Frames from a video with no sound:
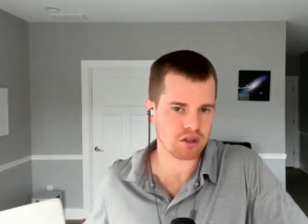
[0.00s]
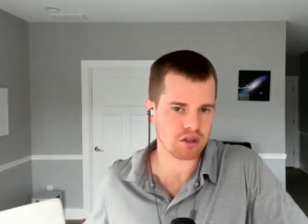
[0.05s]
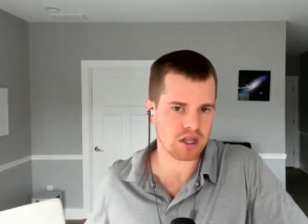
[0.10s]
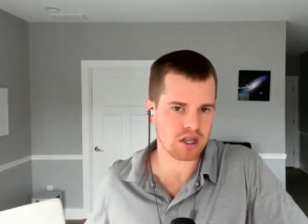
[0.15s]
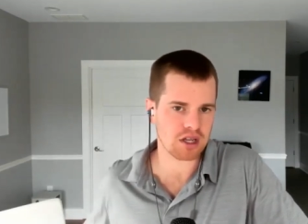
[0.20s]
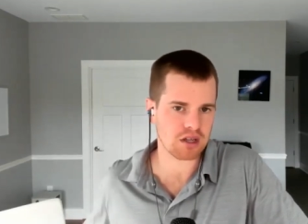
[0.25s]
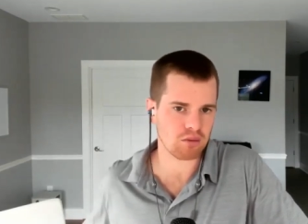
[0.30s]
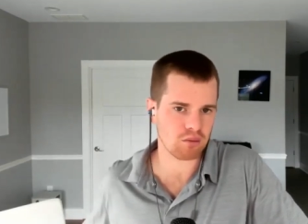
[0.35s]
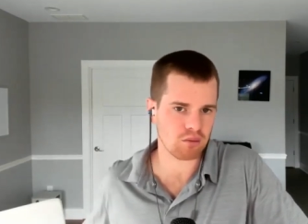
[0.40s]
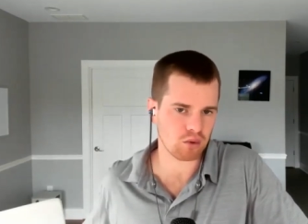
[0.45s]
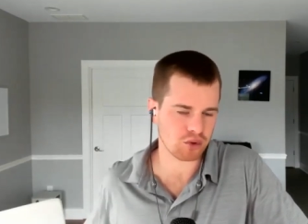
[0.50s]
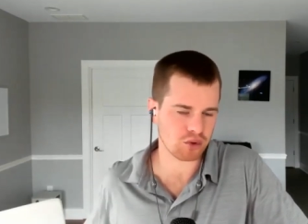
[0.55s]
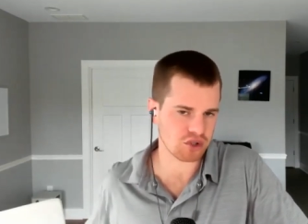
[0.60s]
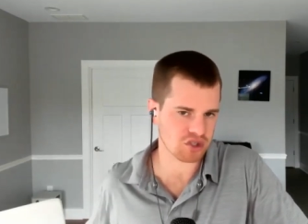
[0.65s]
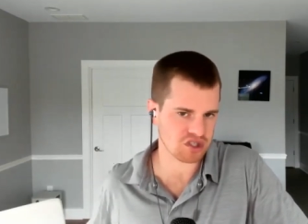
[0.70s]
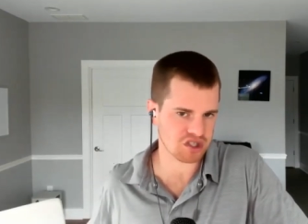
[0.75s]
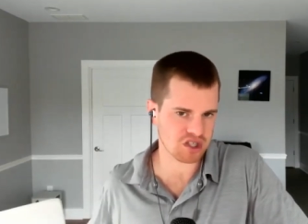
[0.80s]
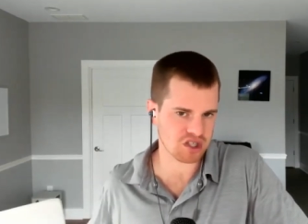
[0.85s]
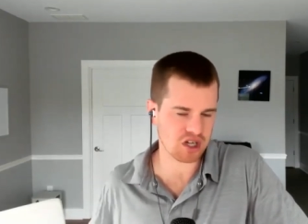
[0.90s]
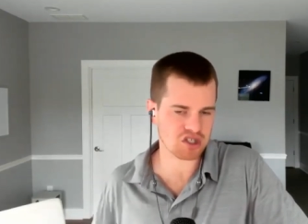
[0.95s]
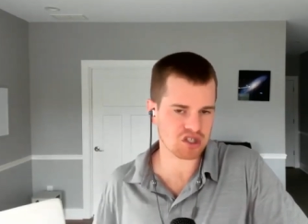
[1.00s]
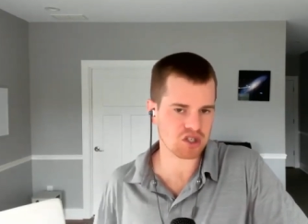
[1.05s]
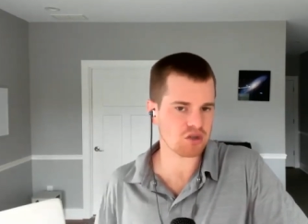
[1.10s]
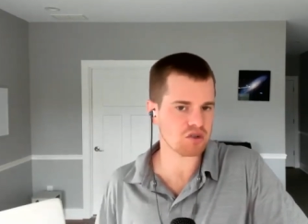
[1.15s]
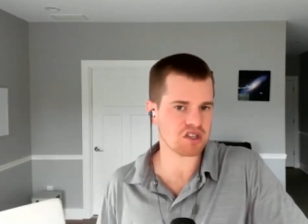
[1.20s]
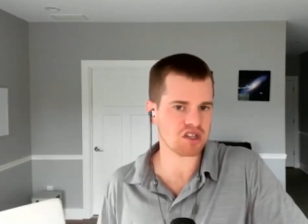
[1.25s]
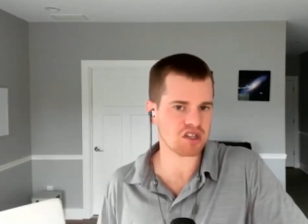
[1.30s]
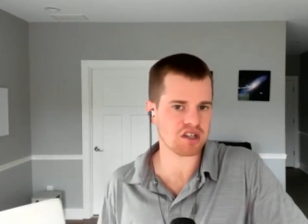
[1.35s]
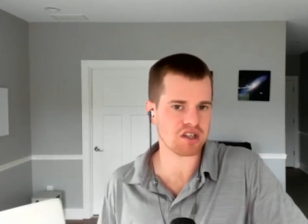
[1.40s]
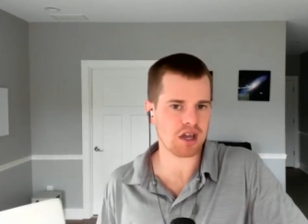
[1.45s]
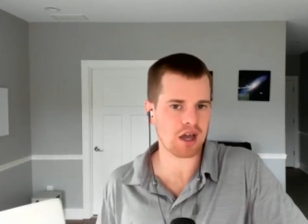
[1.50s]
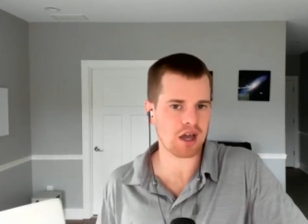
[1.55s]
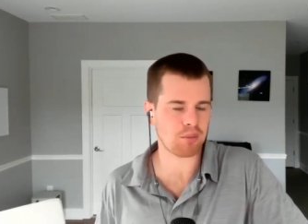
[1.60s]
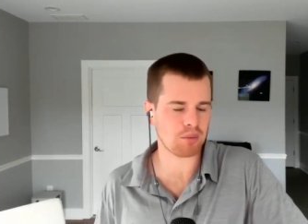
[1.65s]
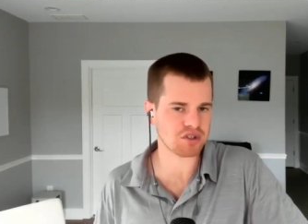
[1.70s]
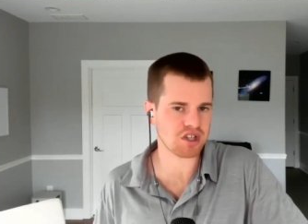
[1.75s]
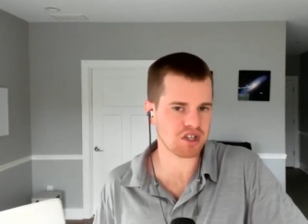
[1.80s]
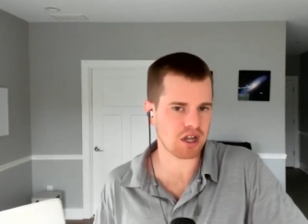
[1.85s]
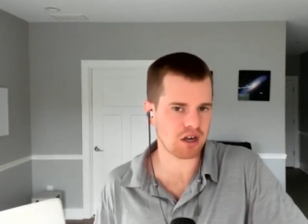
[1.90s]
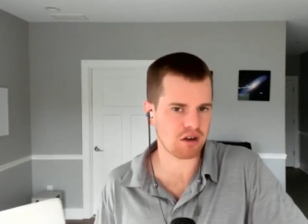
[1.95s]
and it will discuss using
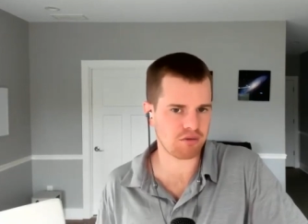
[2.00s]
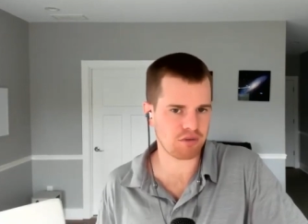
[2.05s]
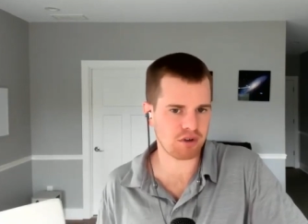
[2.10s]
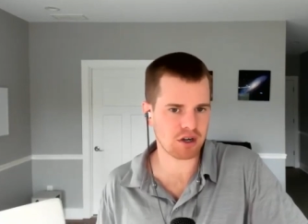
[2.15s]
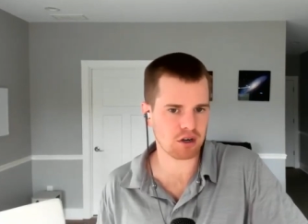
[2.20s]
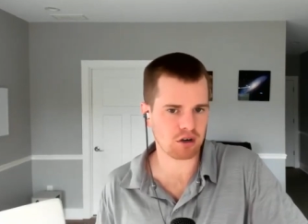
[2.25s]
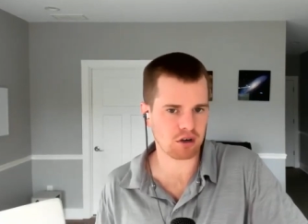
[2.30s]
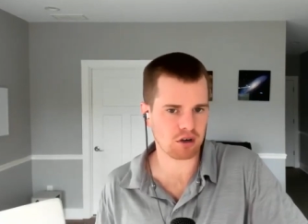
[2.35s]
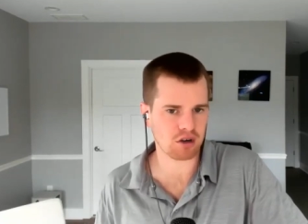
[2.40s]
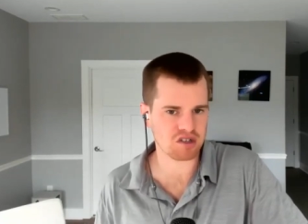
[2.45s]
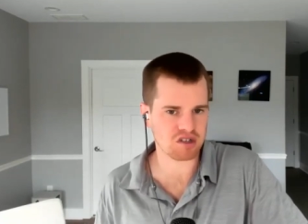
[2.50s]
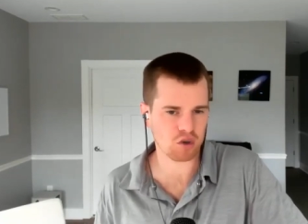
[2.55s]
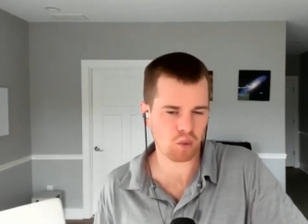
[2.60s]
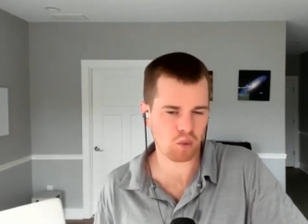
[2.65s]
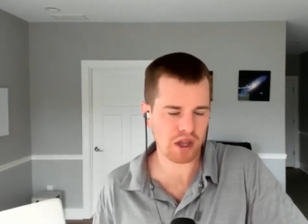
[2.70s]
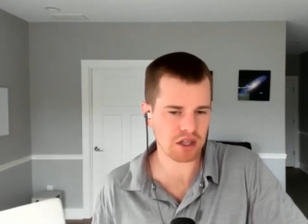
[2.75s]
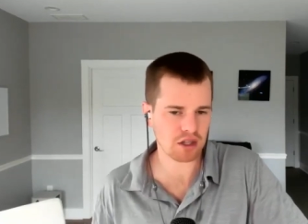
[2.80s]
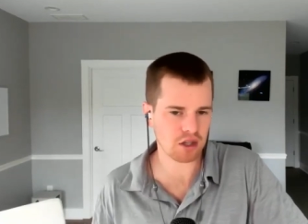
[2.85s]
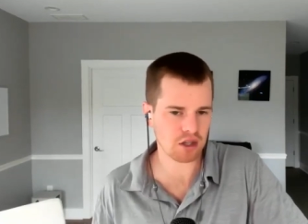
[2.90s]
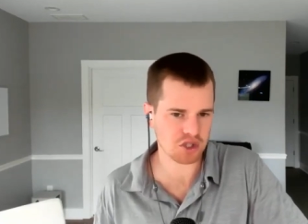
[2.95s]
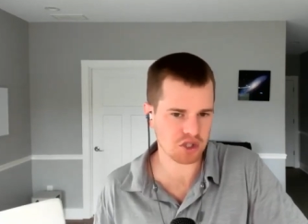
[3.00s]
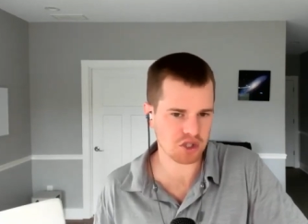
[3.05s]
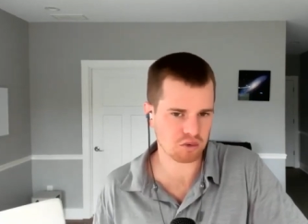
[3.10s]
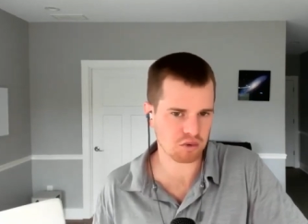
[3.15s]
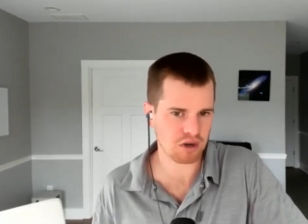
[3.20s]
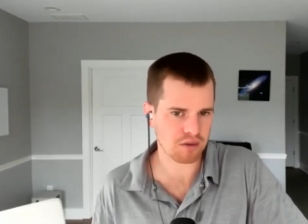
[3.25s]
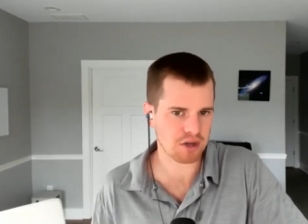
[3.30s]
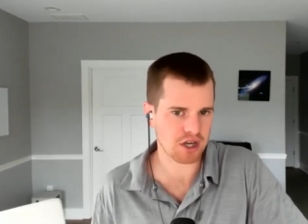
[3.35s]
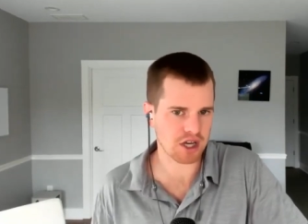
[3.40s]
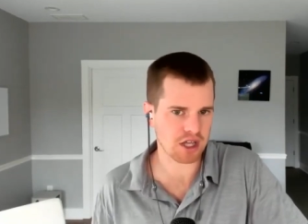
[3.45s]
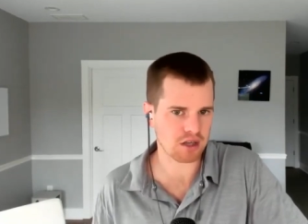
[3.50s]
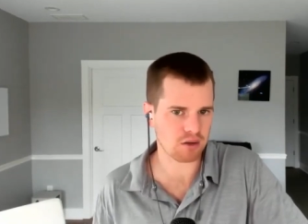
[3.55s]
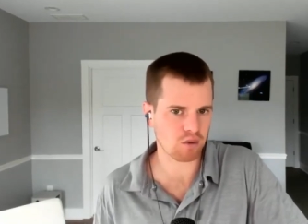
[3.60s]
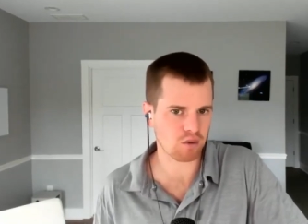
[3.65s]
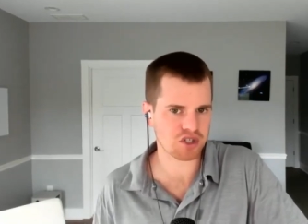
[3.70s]
apple cider vinegar as a weight loss remedy,